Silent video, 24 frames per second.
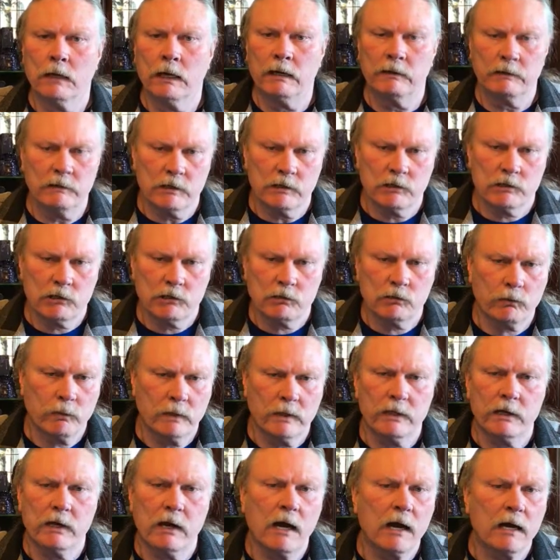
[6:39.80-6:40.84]
And this is
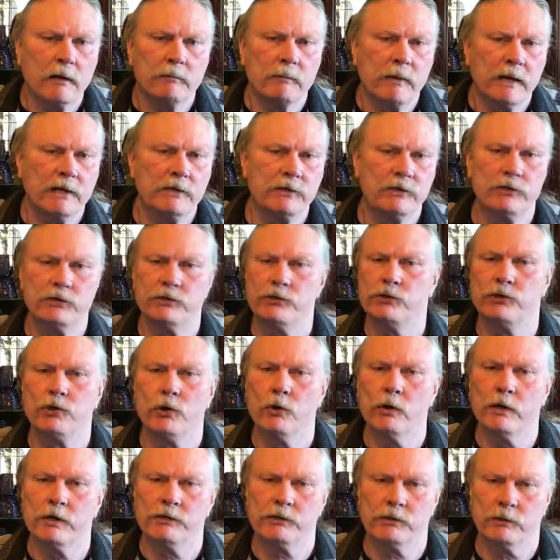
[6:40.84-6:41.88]
when God makes his
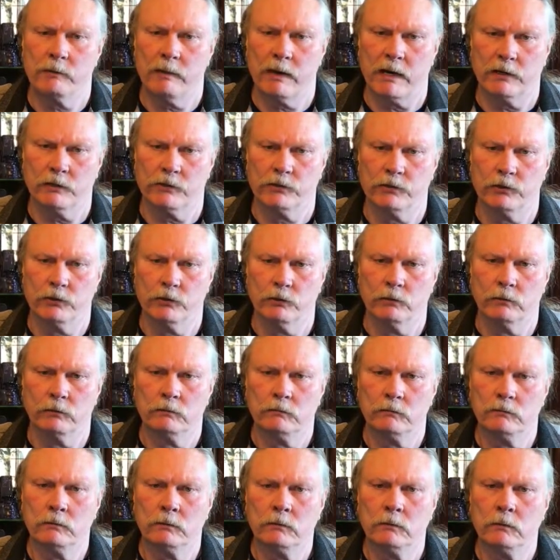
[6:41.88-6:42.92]
choice about you,
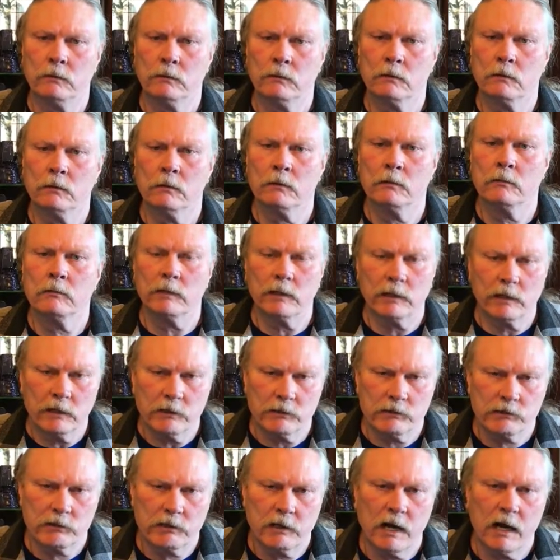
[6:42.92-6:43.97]

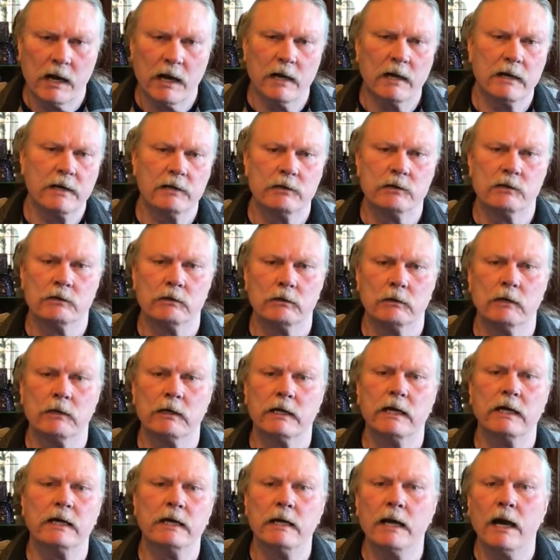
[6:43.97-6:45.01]
because God is
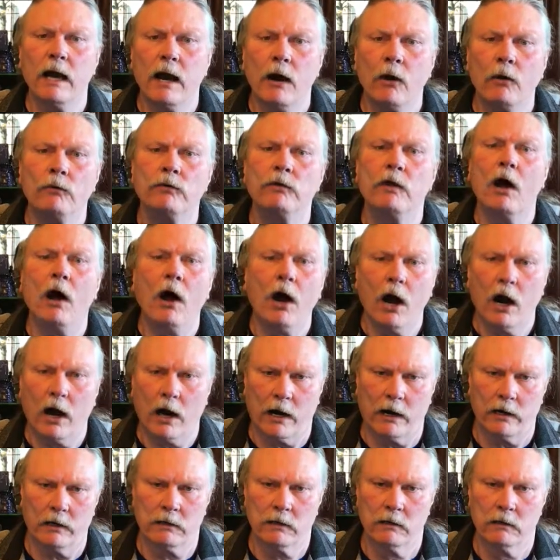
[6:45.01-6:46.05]
looking on the
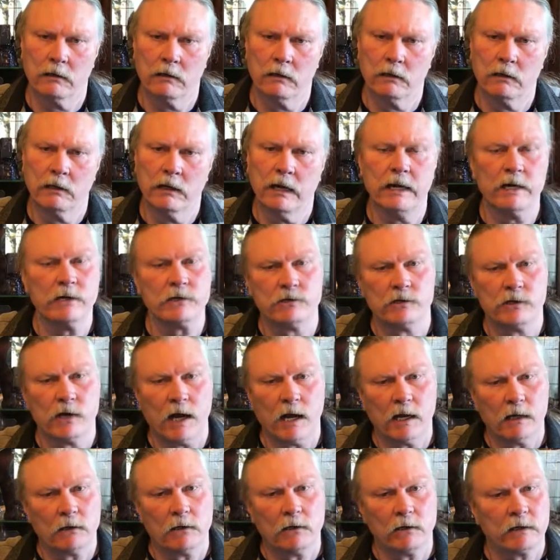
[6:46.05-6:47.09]
heart. He's
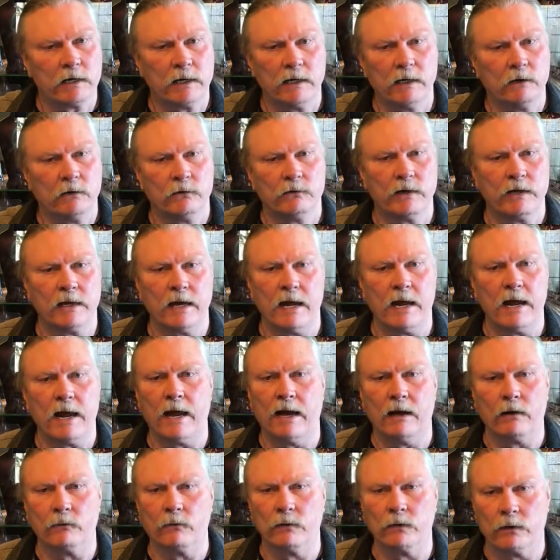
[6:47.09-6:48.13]
not looking on the
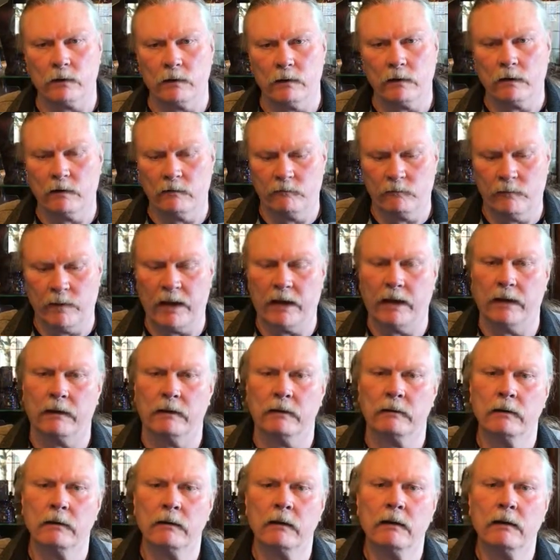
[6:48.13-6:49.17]
outward of man.